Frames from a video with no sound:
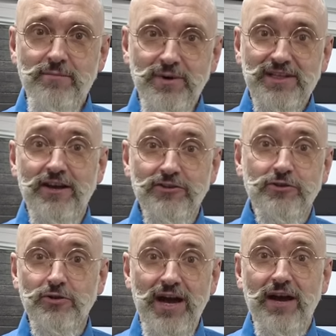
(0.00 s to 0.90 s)
But they
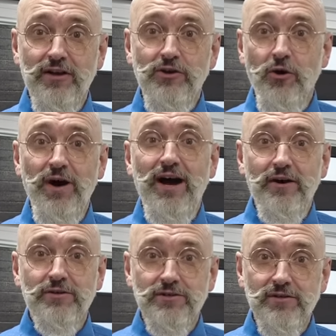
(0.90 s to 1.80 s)
also know
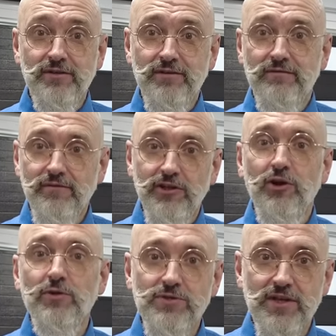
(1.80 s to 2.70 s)
how to
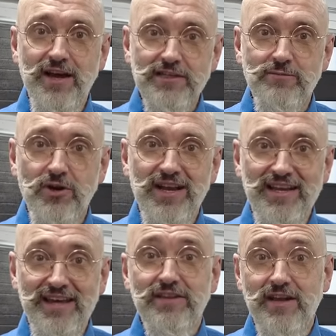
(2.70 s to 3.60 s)
close the customer and
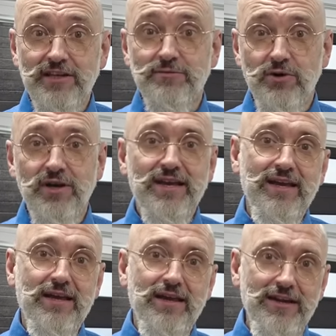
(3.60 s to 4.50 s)
get the customer
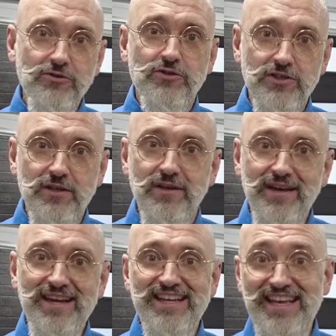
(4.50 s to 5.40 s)
interested
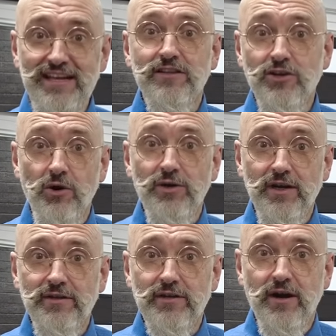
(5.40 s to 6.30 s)
in getting the coding
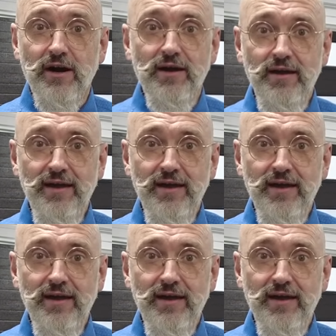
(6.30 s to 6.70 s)
on their car.